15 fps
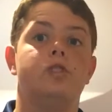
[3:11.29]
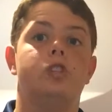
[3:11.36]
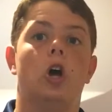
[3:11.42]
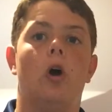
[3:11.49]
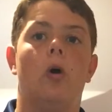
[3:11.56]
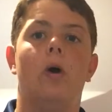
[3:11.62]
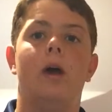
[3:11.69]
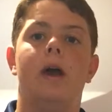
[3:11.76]

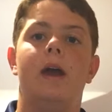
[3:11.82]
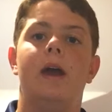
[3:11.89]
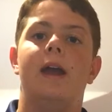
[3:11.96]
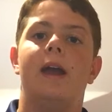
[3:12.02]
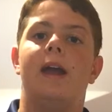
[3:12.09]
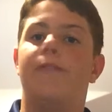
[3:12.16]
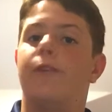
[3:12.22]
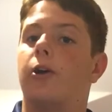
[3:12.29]
So
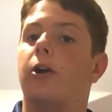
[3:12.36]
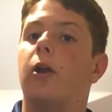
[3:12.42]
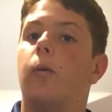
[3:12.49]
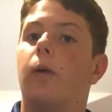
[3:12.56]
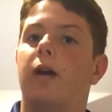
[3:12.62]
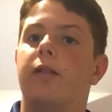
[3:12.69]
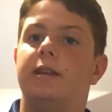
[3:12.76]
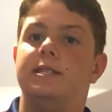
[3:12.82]
if you're going to
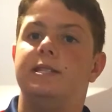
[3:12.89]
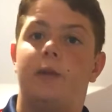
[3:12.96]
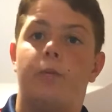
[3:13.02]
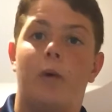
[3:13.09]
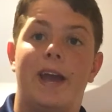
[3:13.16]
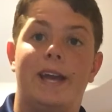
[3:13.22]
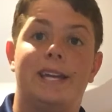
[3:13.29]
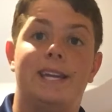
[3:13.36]
wear these in
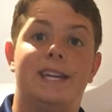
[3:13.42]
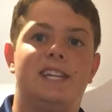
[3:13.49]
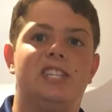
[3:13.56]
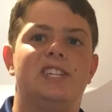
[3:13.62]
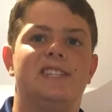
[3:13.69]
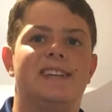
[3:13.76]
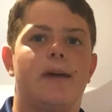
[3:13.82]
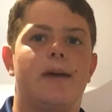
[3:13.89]
wet conditions,